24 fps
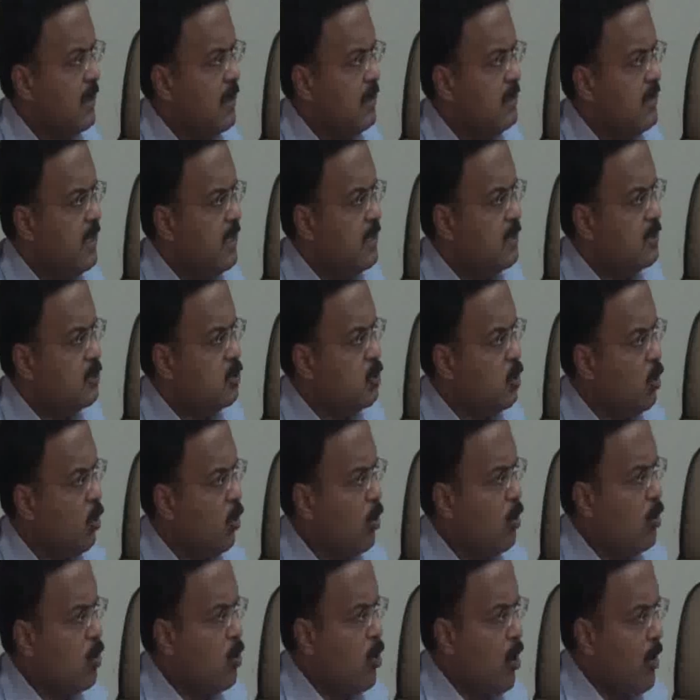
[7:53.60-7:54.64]
There is
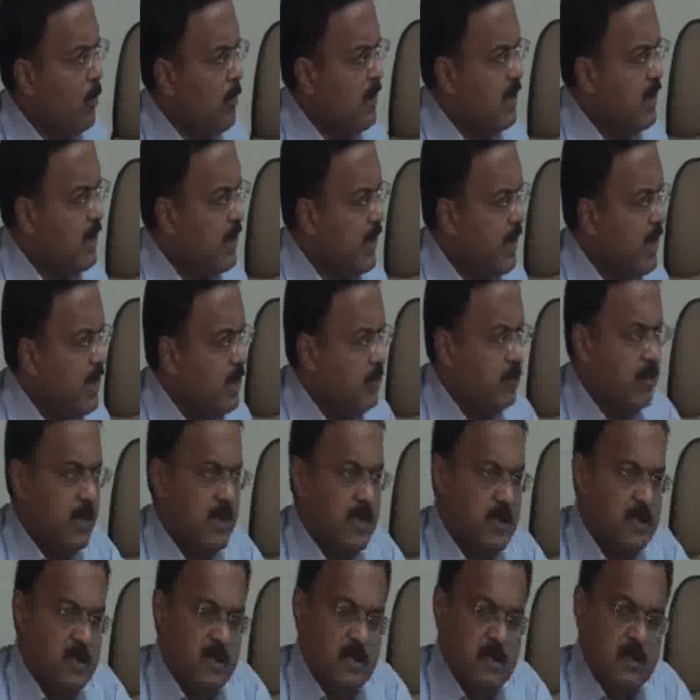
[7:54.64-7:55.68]
no common element
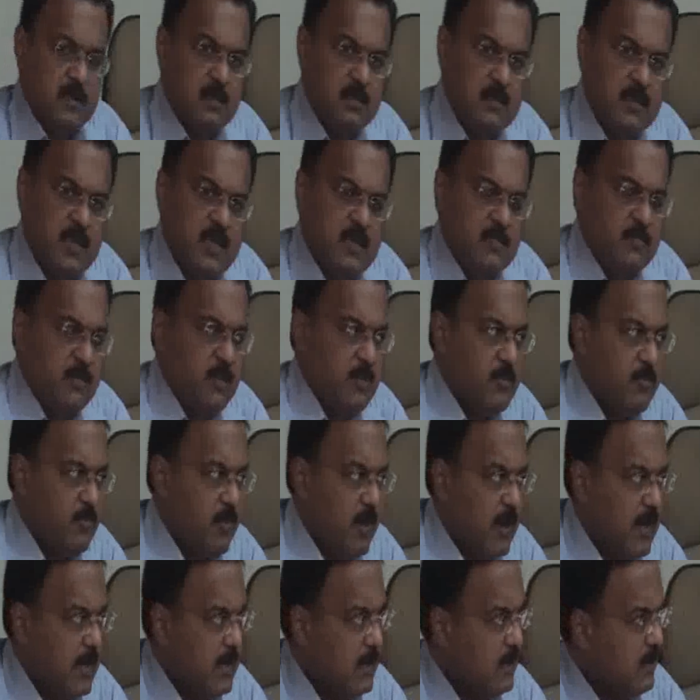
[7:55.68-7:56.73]
that we
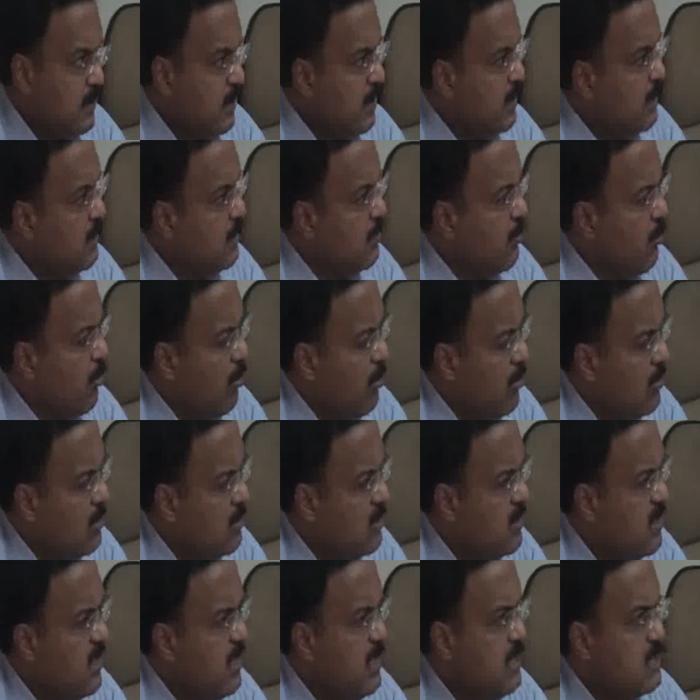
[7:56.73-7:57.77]
find in all
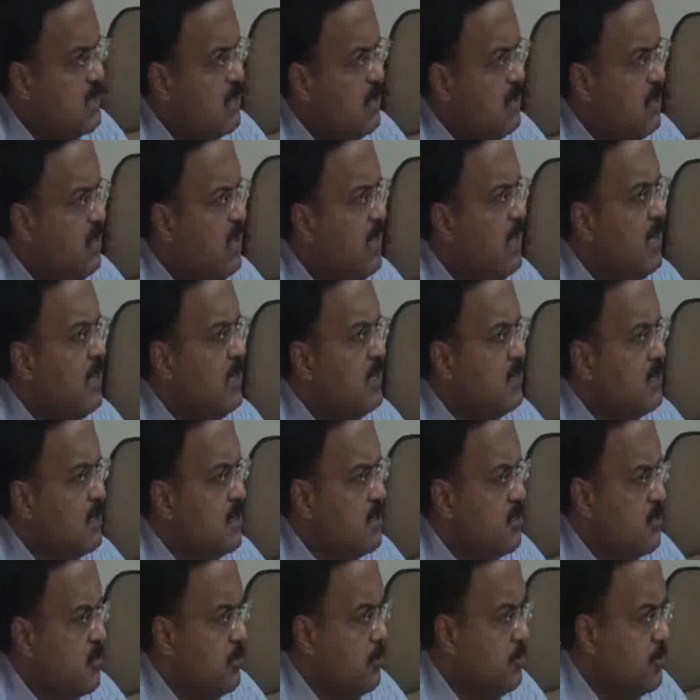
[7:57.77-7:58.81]
these legal
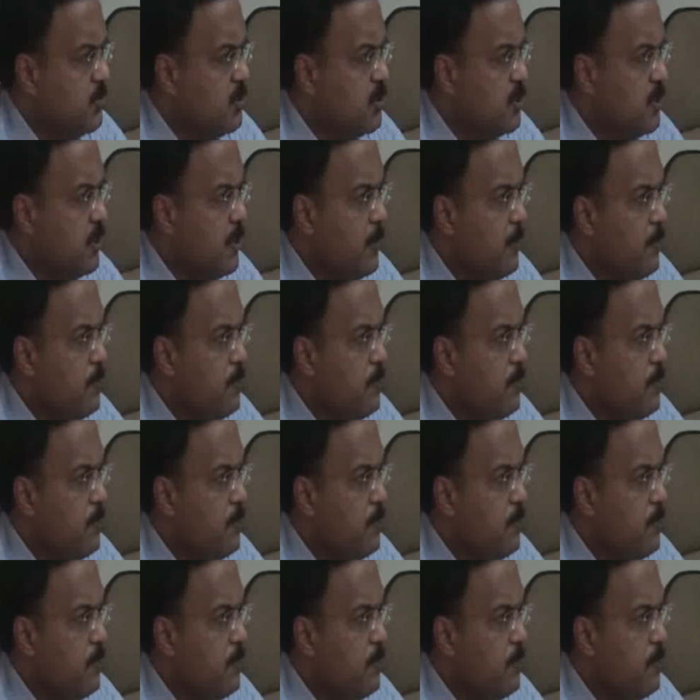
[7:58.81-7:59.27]
systems